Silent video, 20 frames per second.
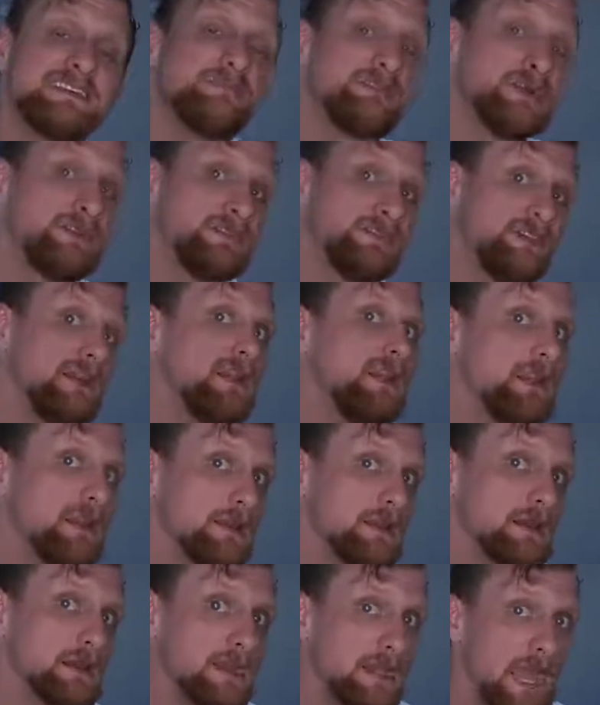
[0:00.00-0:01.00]

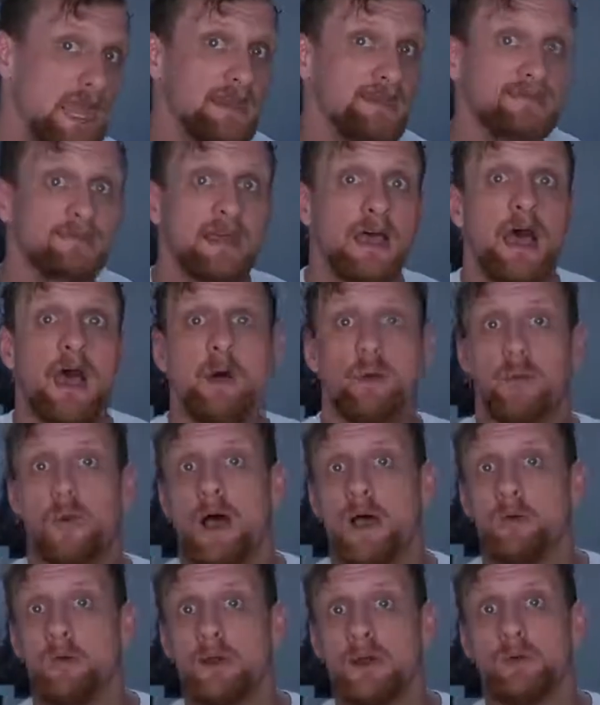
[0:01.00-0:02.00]
particular case,
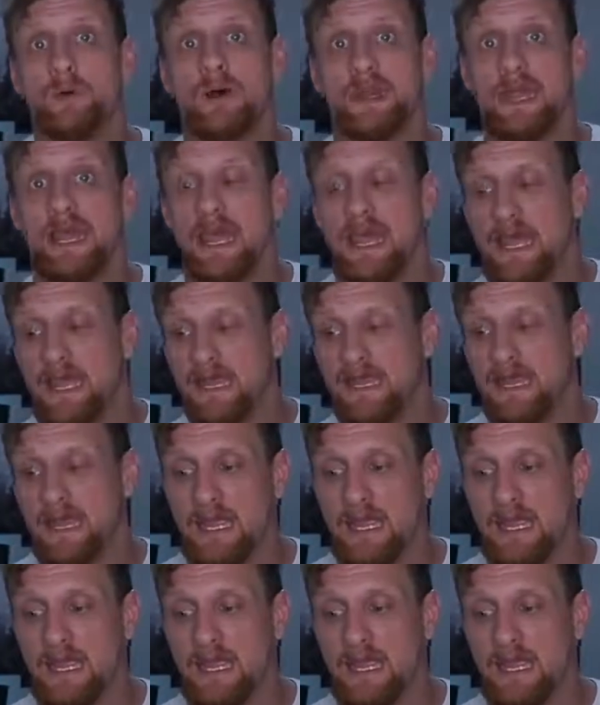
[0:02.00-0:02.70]
what we went ahead